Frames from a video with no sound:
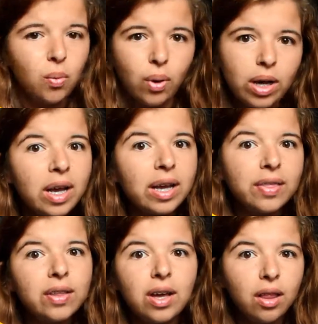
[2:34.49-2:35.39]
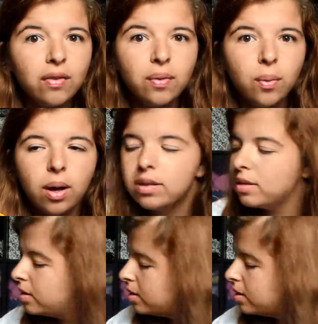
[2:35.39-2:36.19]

why not get the colorful ones?